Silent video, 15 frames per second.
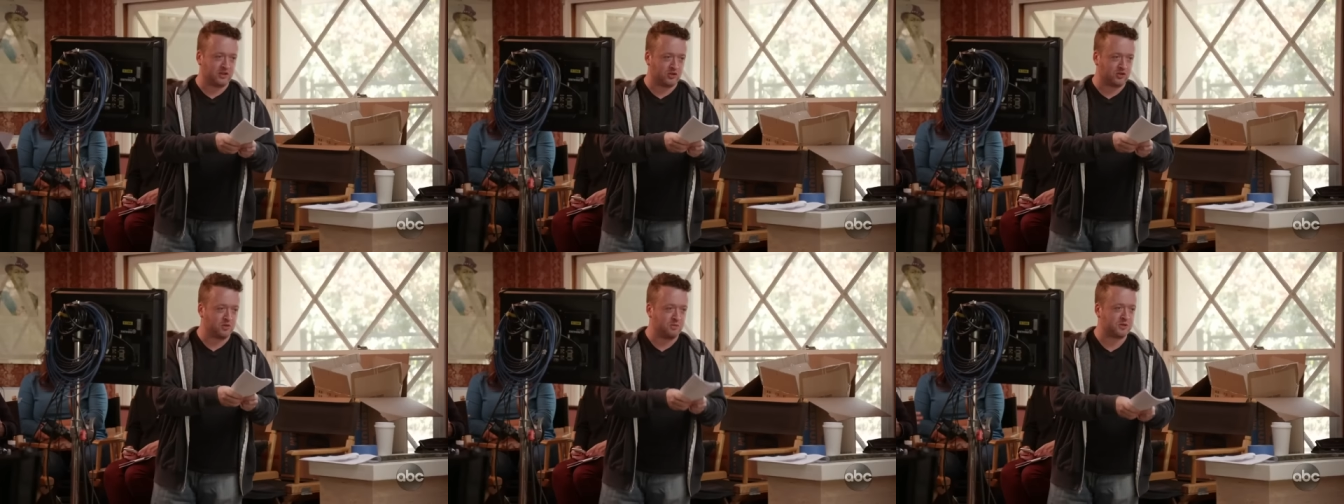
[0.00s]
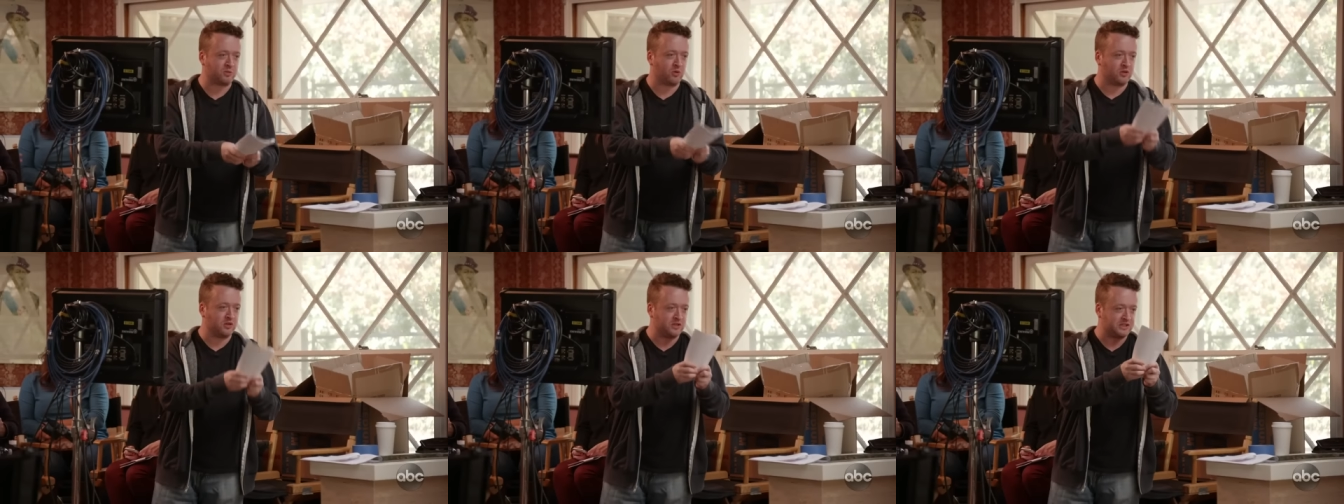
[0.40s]
That's a little find... too much
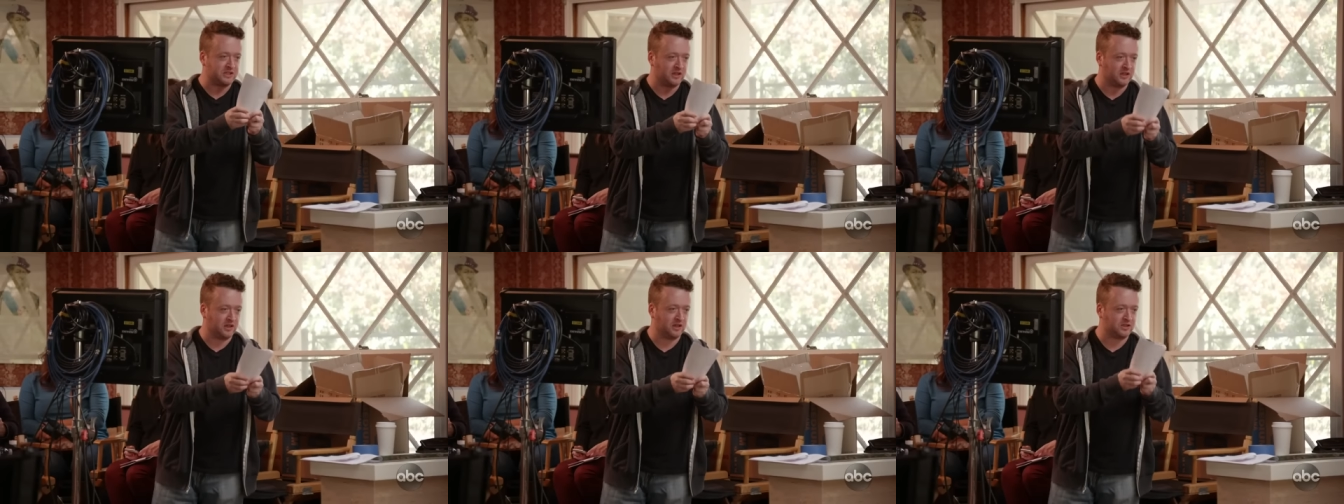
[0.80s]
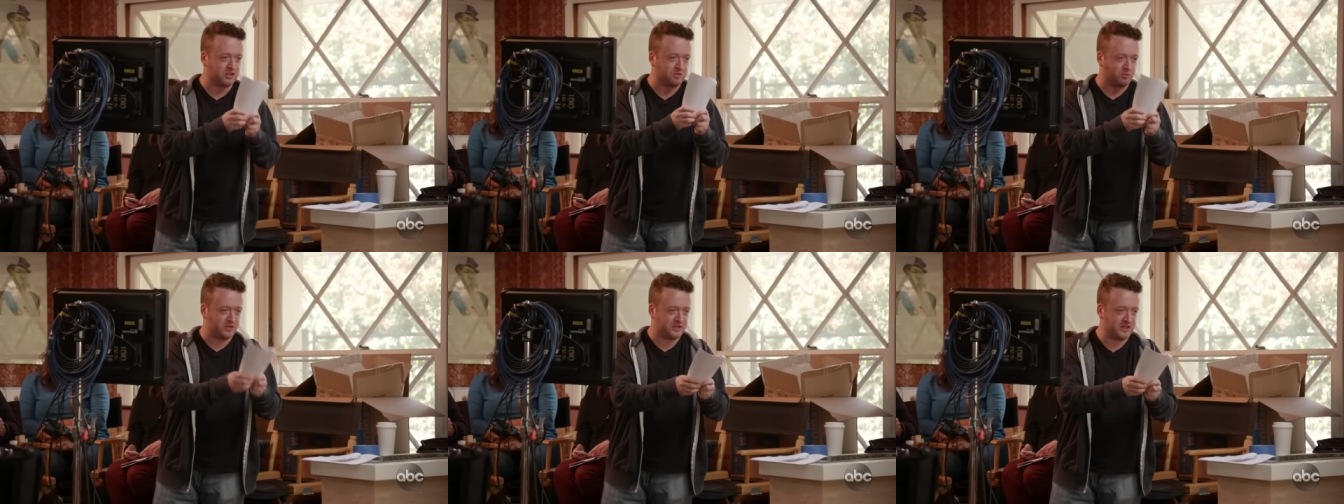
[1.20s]
Brooklyn, just a little,
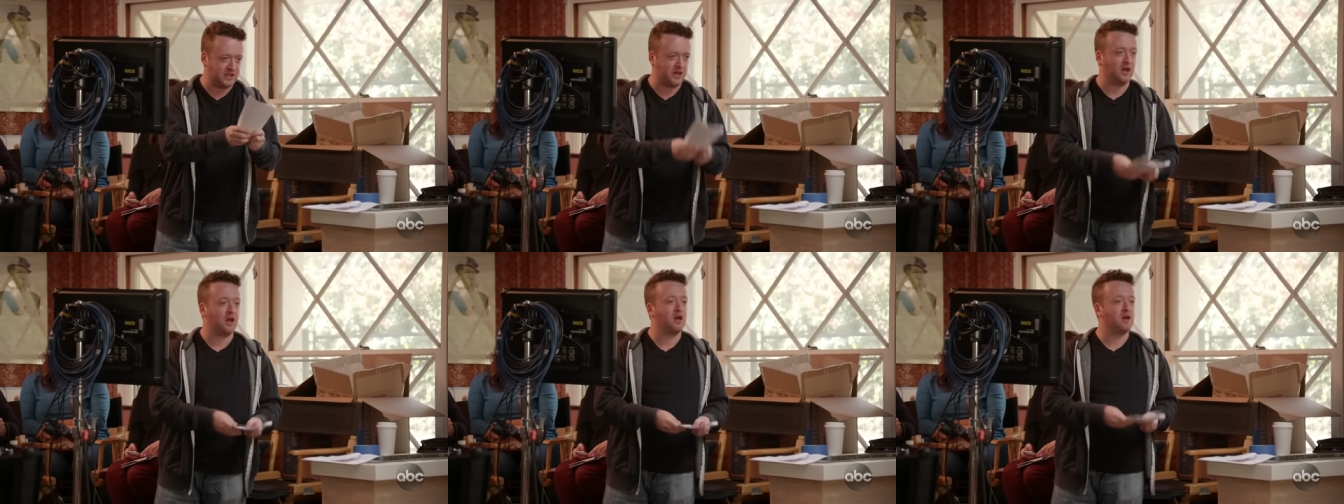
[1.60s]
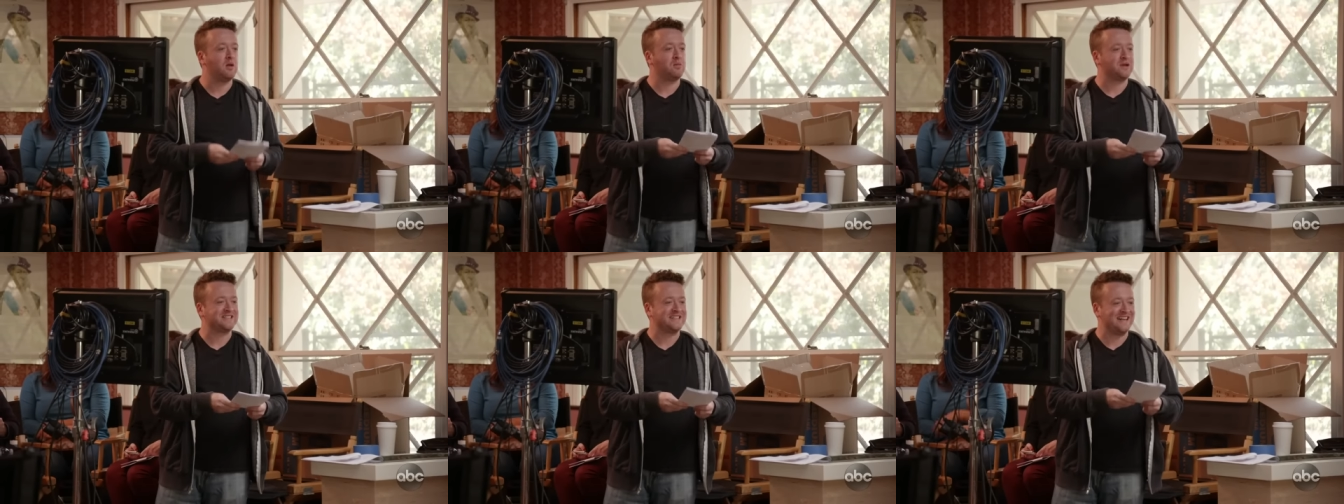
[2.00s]
just Priscilla.
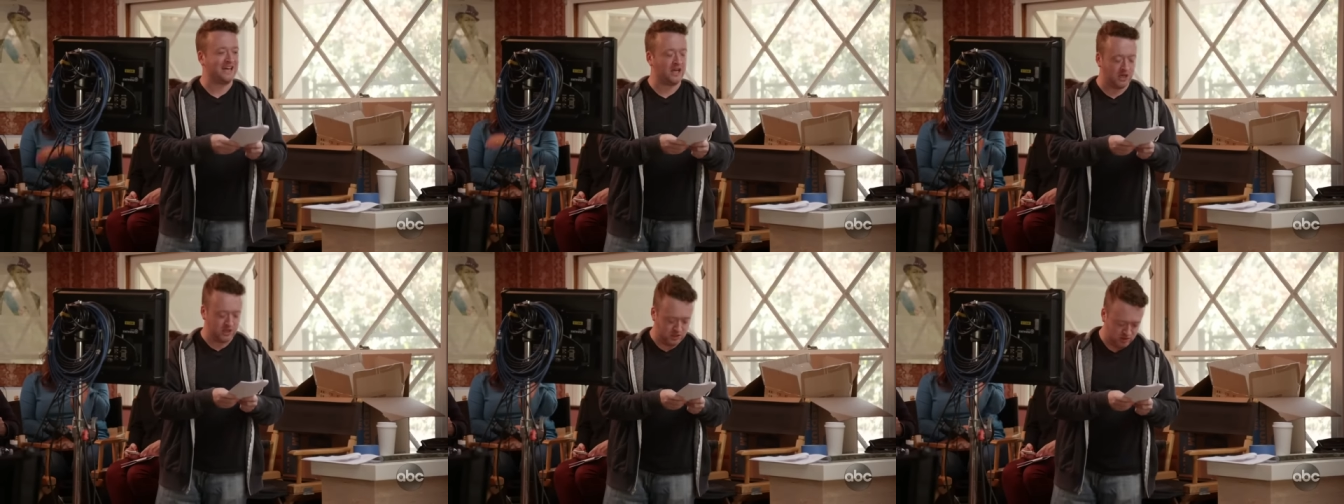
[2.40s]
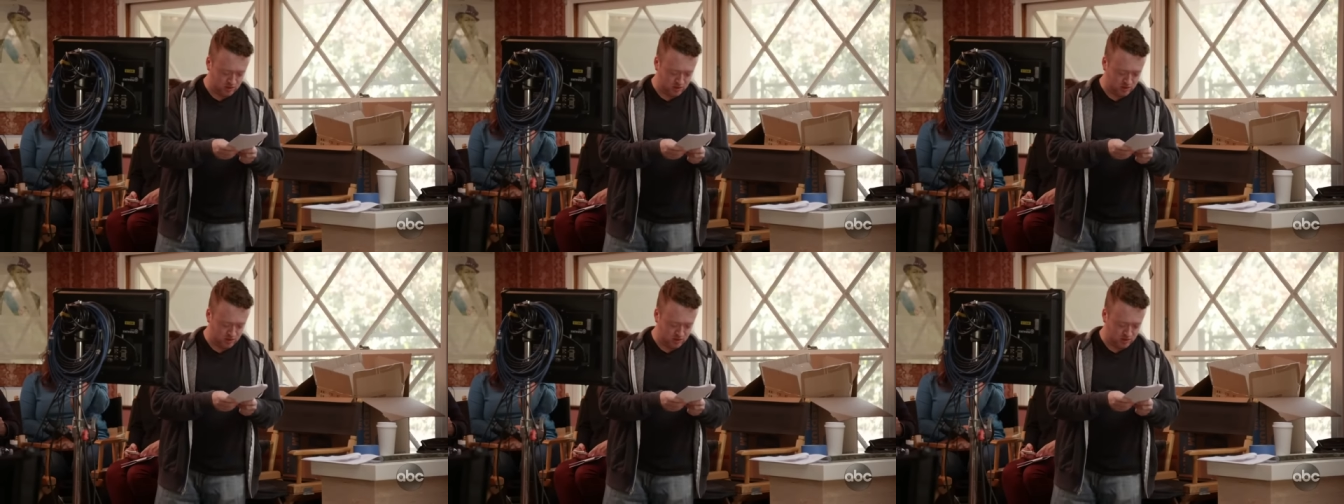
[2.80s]
Priscilla?